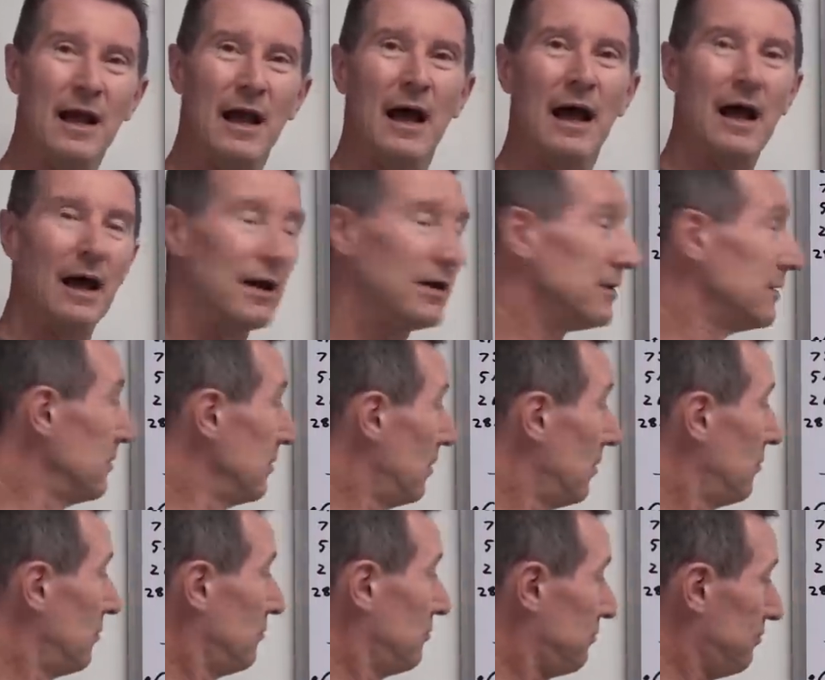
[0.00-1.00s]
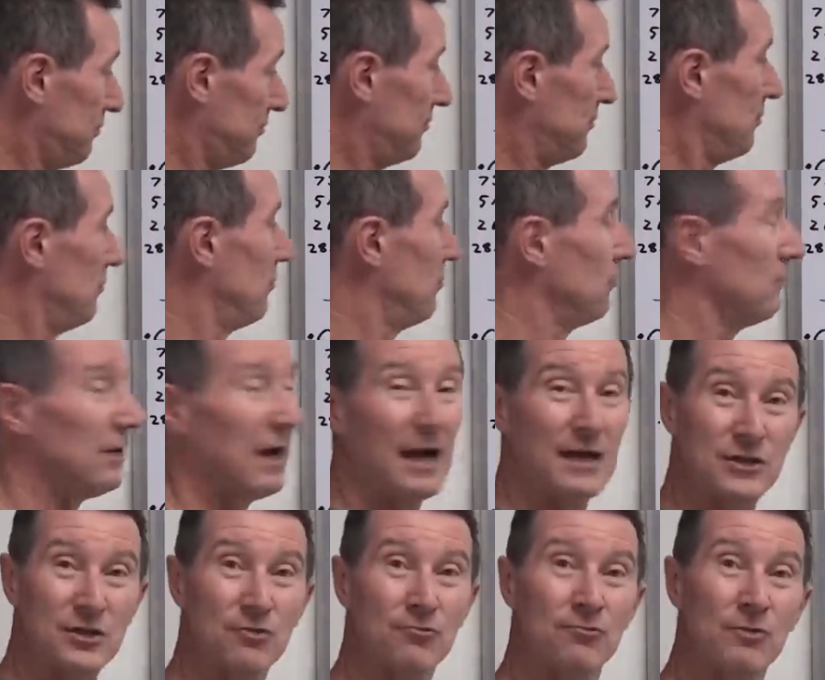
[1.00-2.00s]

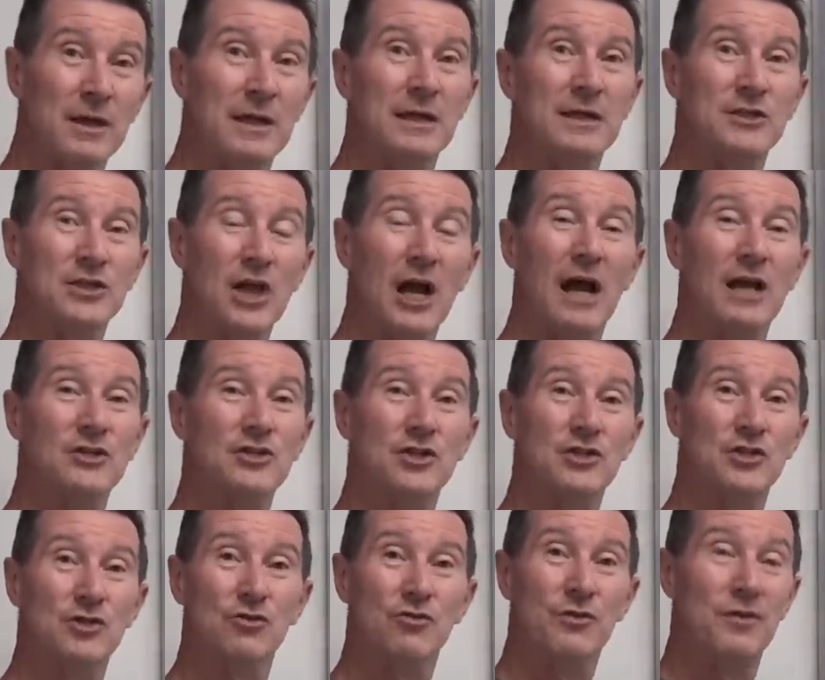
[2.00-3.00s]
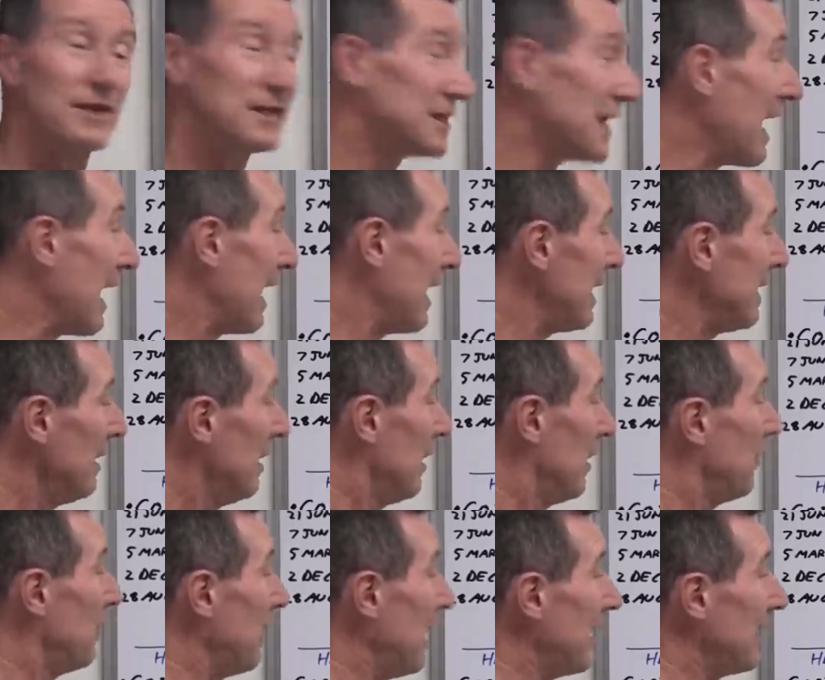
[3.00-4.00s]
had to recharge it during the day,
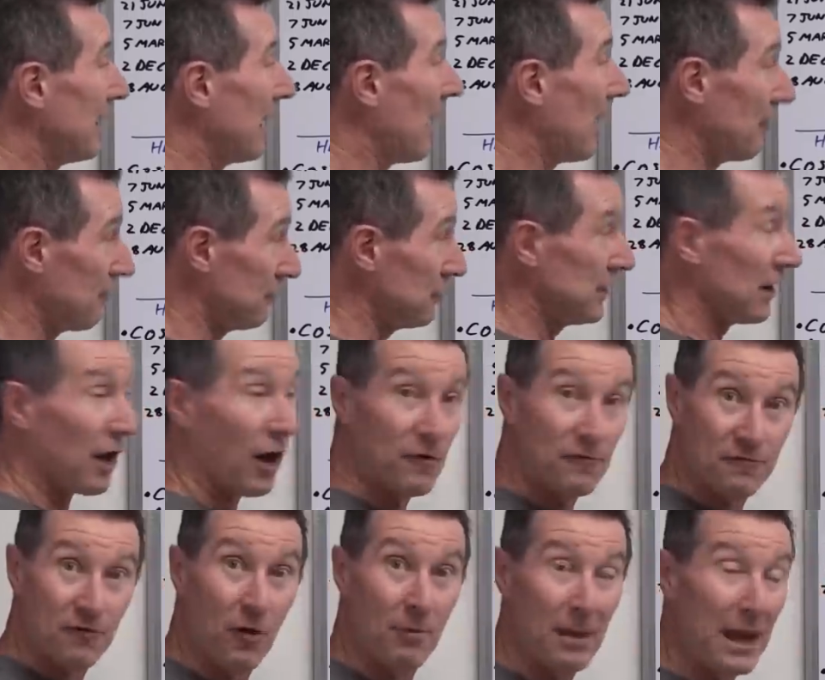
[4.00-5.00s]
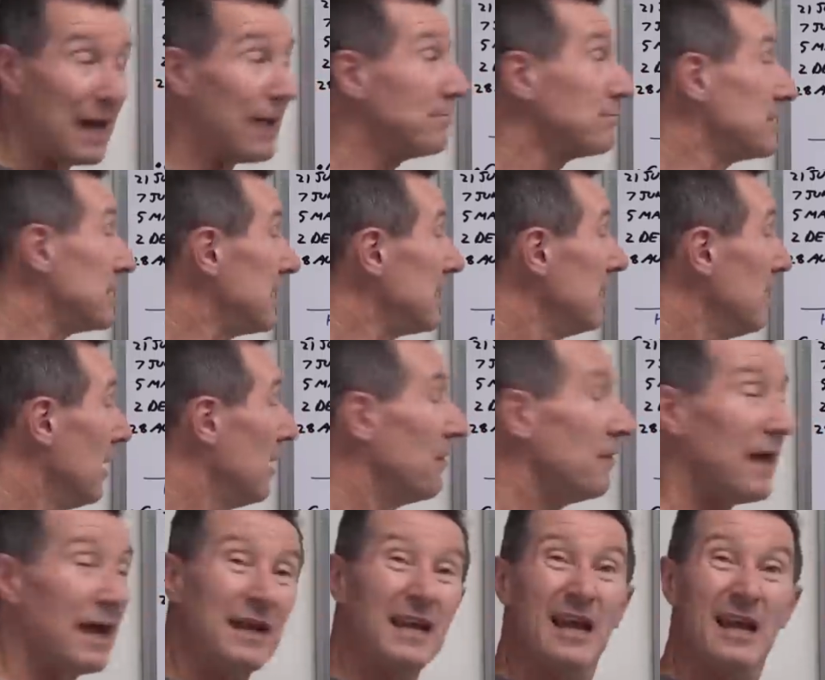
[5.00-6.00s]
then, you know, from empty,
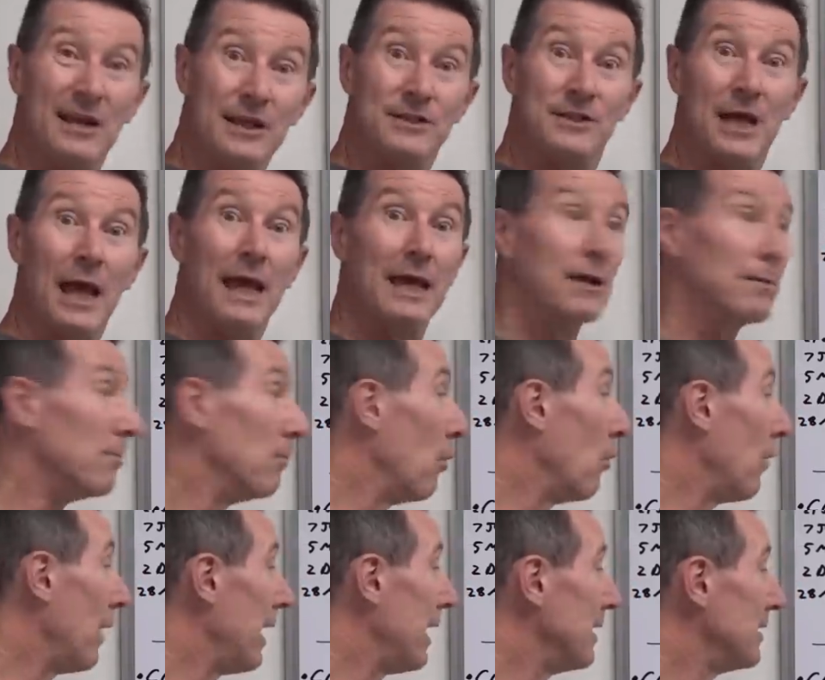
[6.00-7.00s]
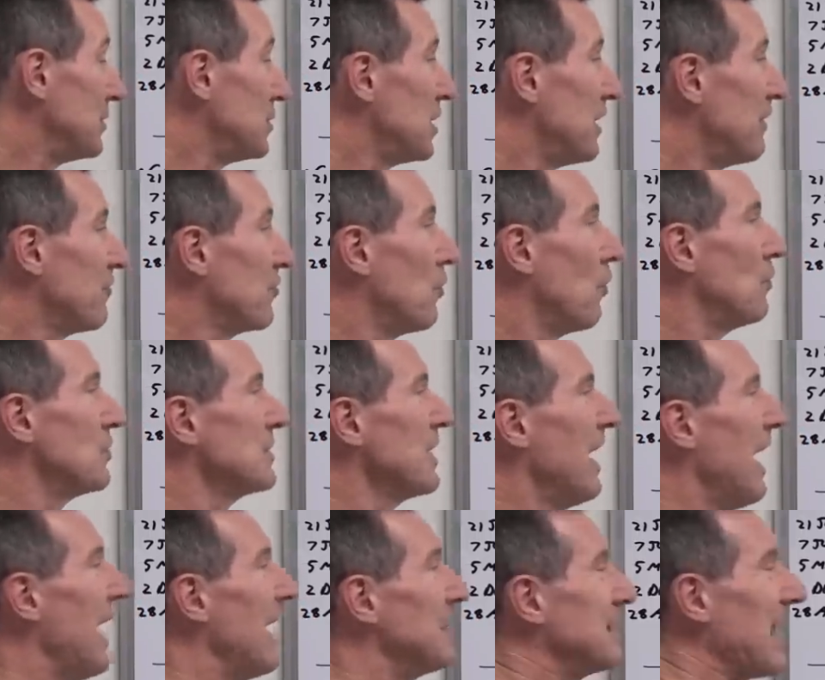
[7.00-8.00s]
then it'd take more energy, of course.
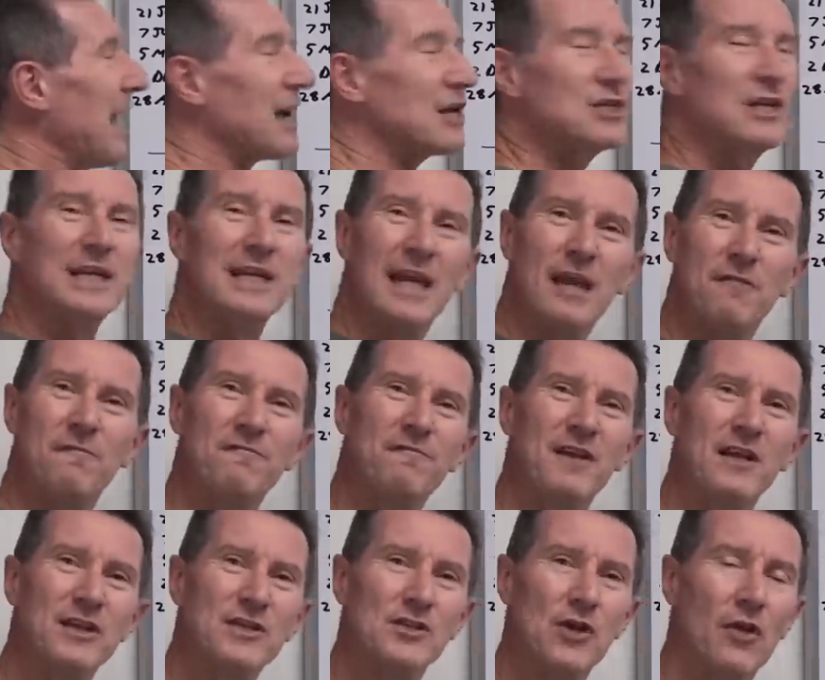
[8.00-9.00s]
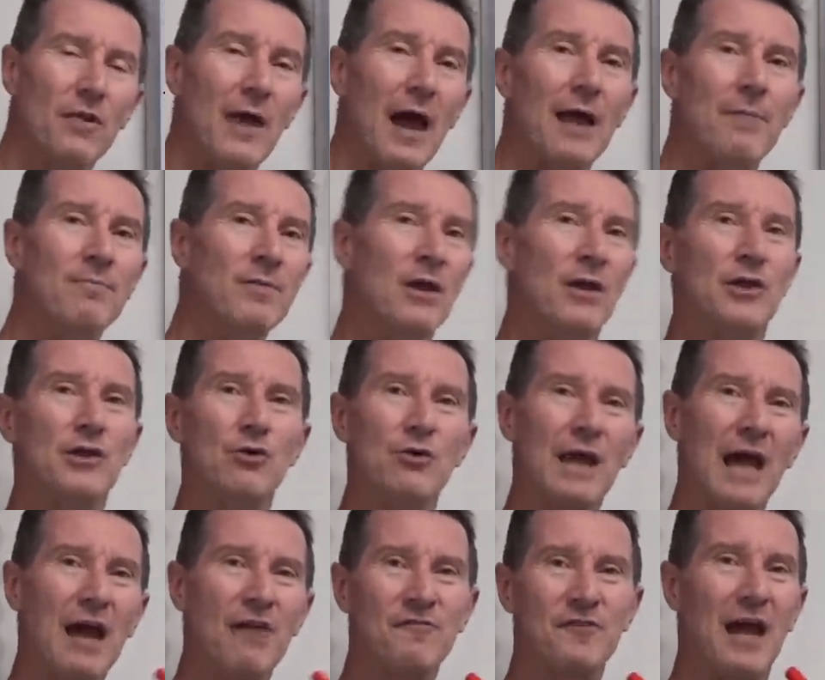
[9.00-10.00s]
And to actually get figures on that, you
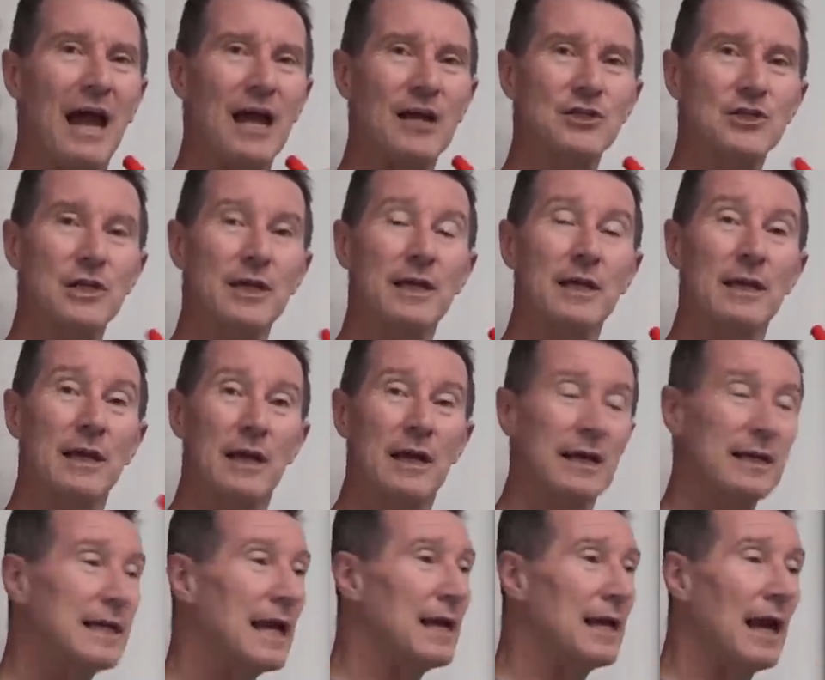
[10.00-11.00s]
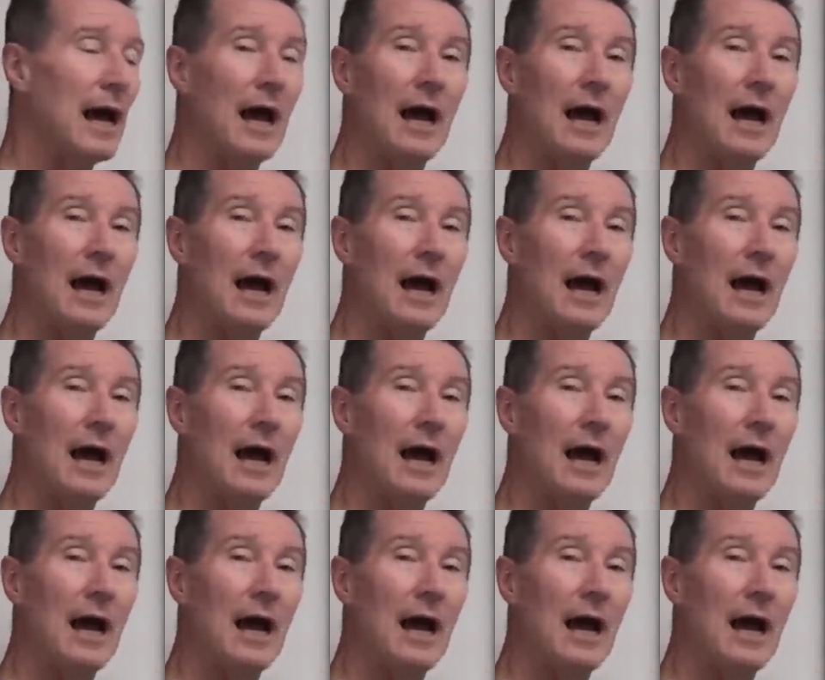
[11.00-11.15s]
would have to actually get,